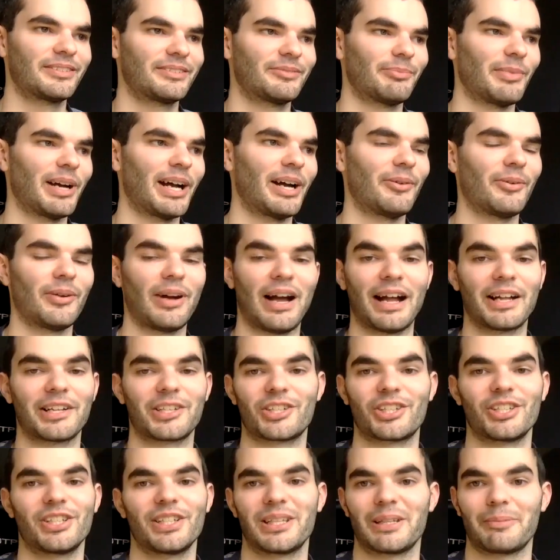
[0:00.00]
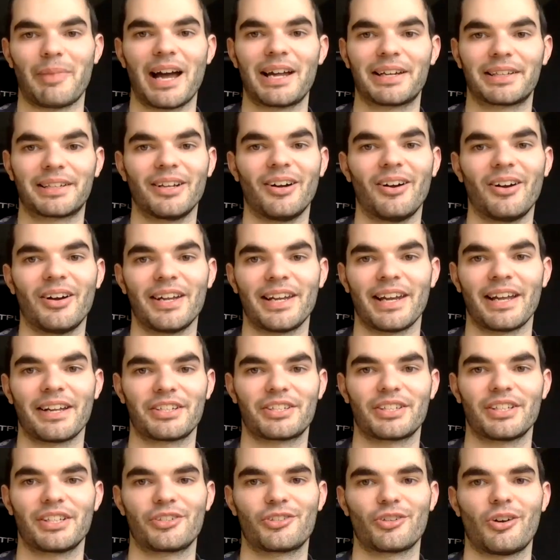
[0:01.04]
well, actually the bad guy and
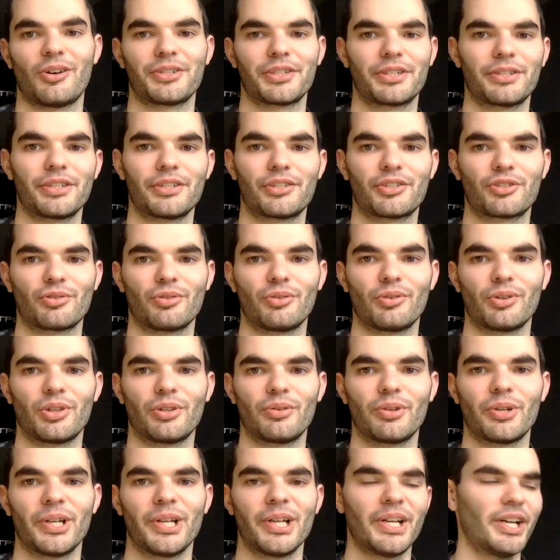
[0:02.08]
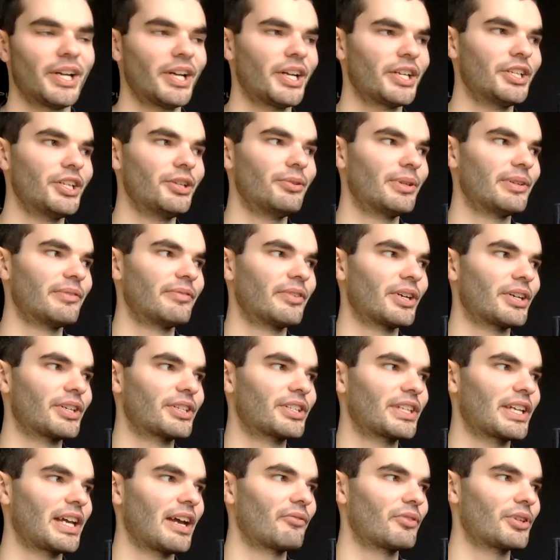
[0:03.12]
actually trying to destroy the universe
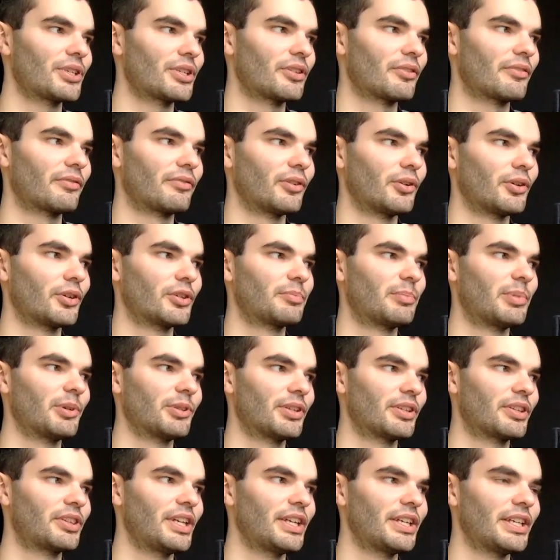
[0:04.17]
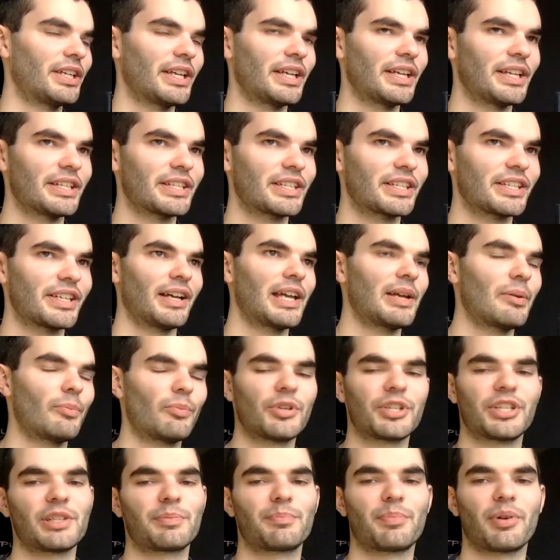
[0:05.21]
to get rid of the flood. But the thing is, it
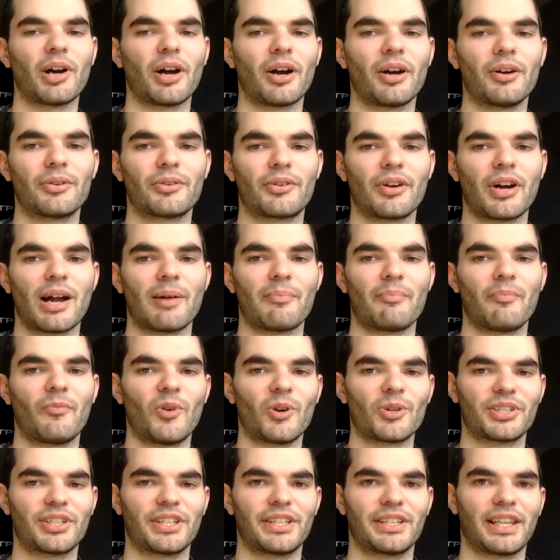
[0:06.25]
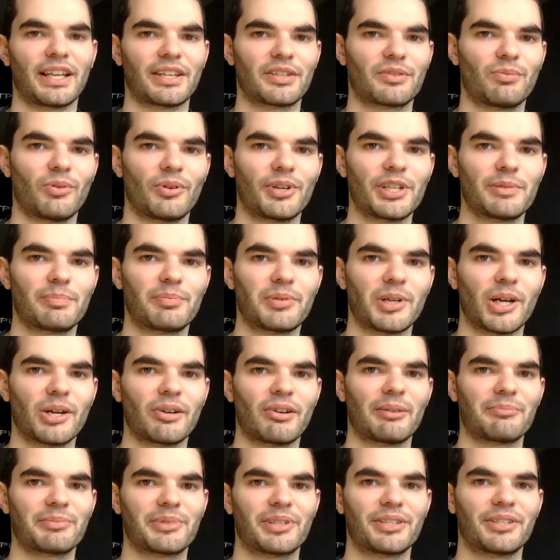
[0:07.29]
was his program, wasn't it? That's what he's
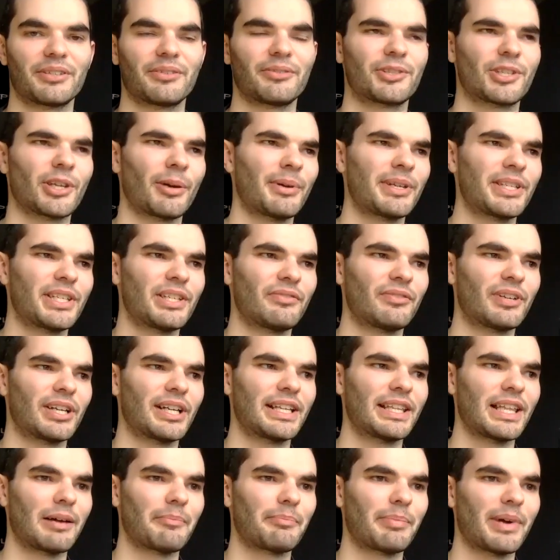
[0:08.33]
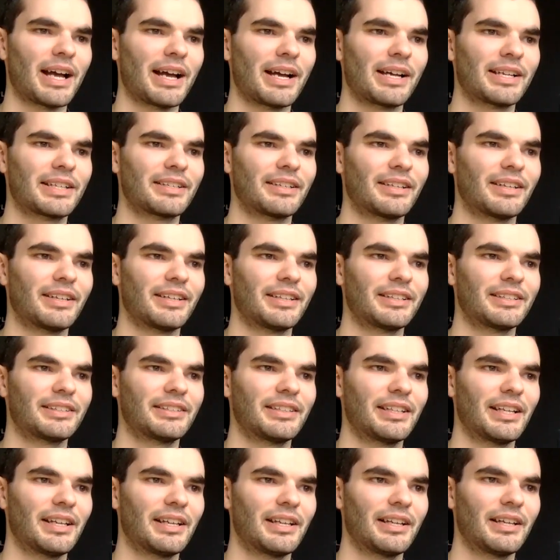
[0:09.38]
programmed to do. So is he really that bad?
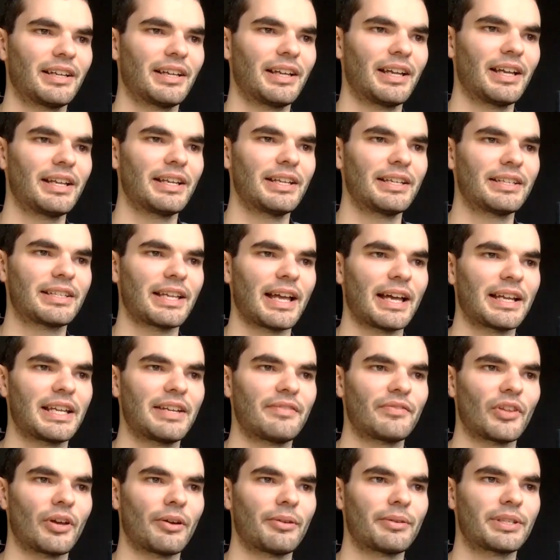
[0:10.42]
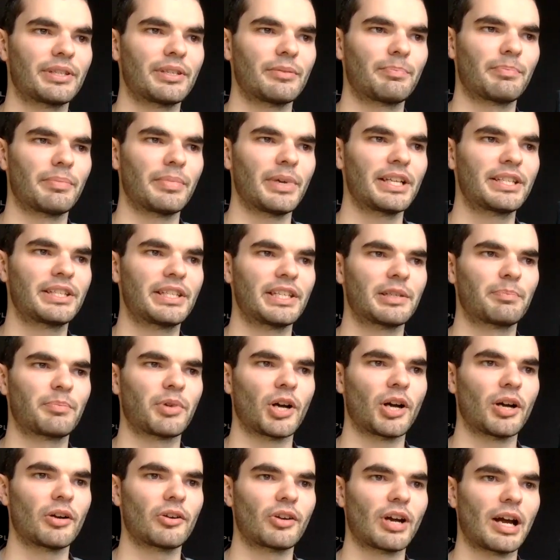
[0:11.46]
And in his head, even though it's his
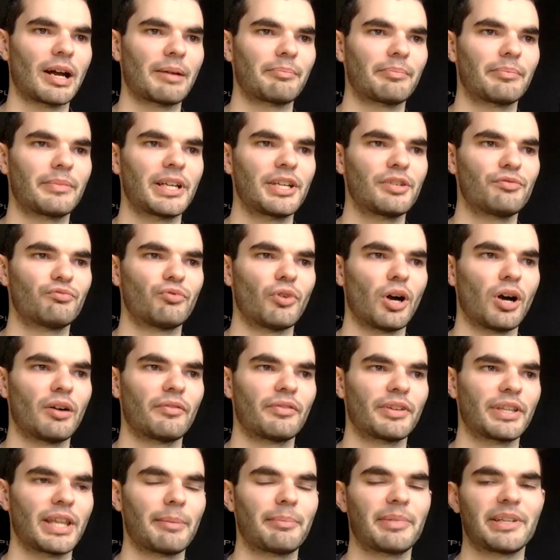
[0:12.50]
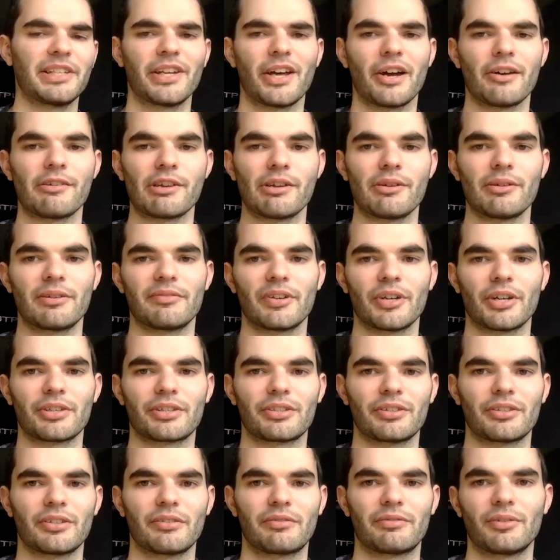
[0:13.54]
program, he'd rather there be no universe
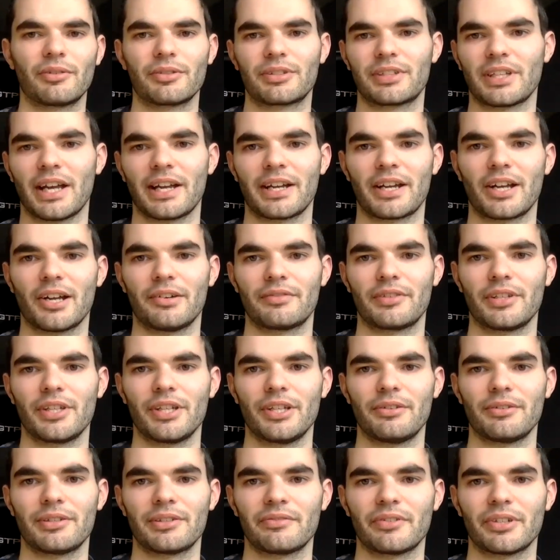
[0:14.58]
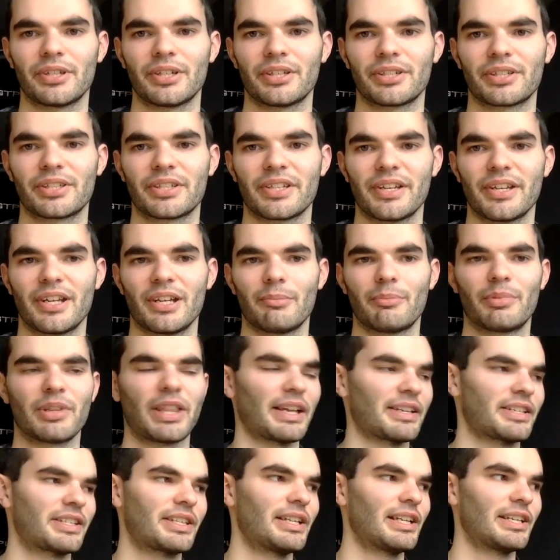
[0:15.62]
than the flood take over the universe. But
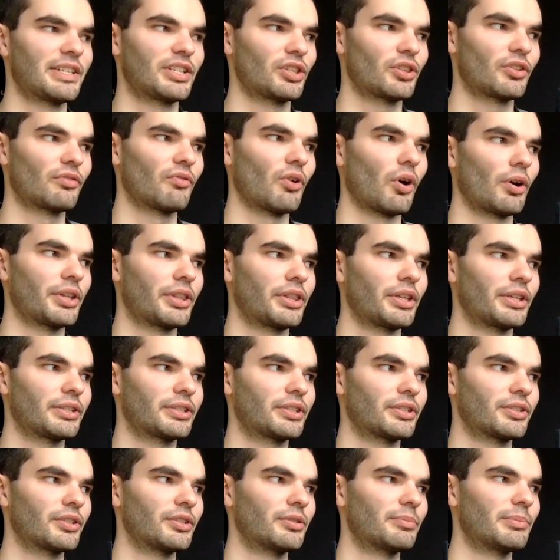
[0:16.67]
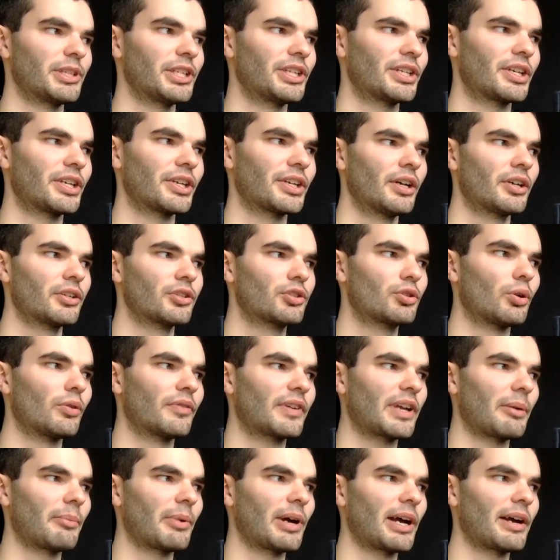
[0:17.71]
that still isn't the right thing to do. But you can sort of
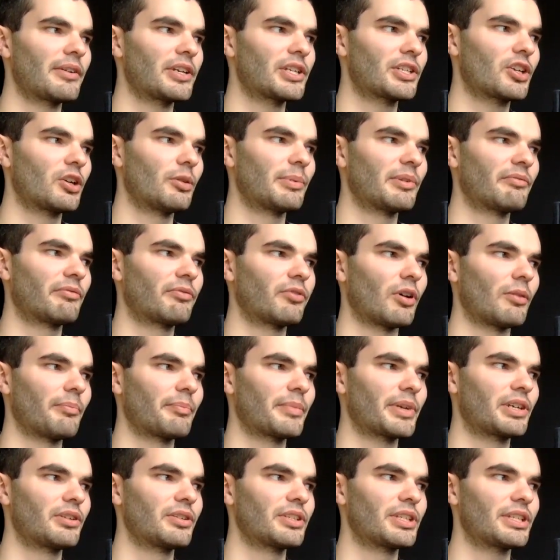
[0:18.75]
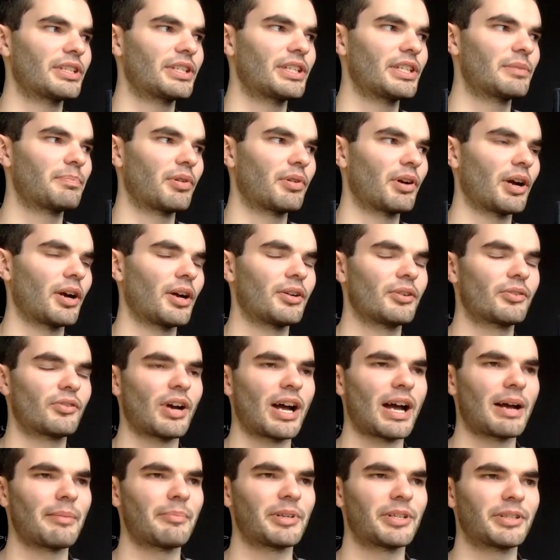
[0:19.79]
get where he's coming from because it's his
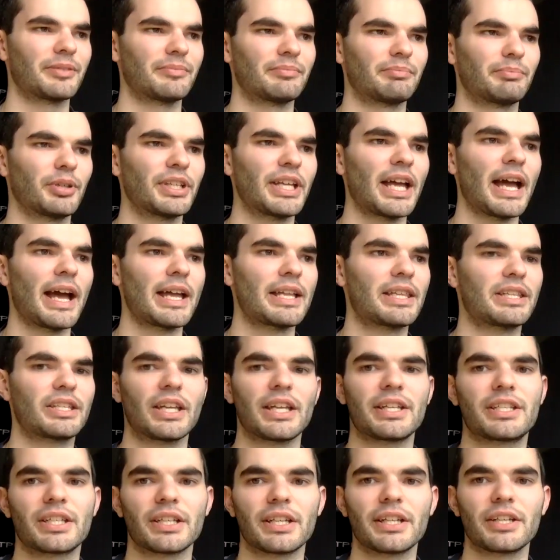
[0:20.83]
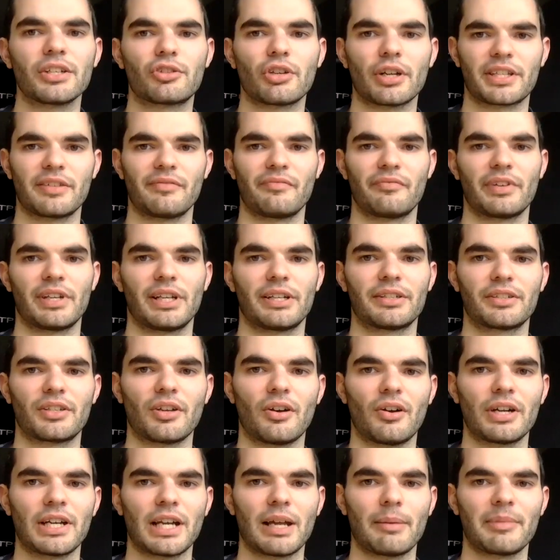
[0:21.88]
program. But yeah, it's an interesting villain
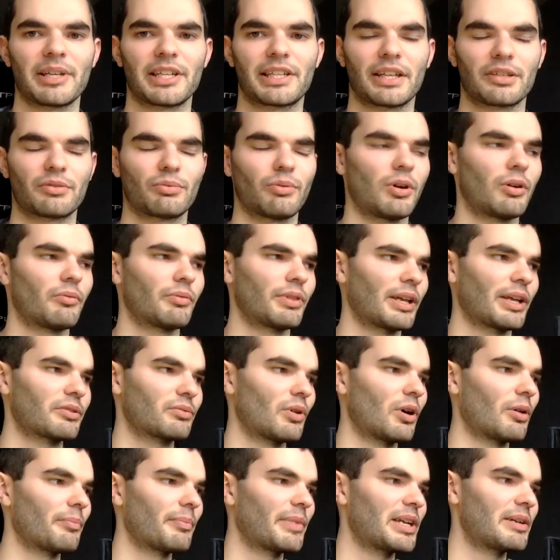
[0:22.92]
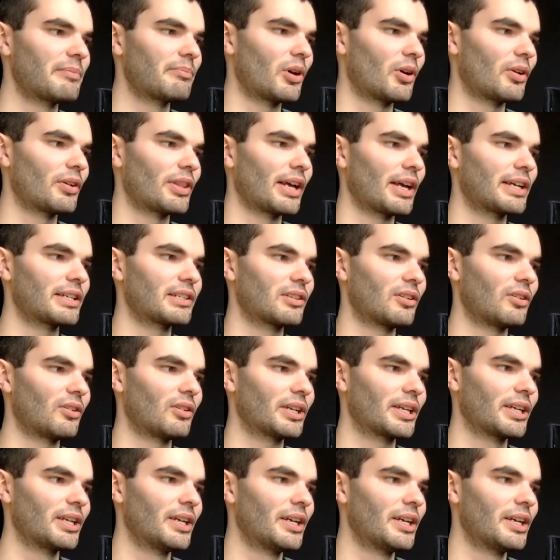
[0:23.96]
dynamic. That's what I mean by that. Is like,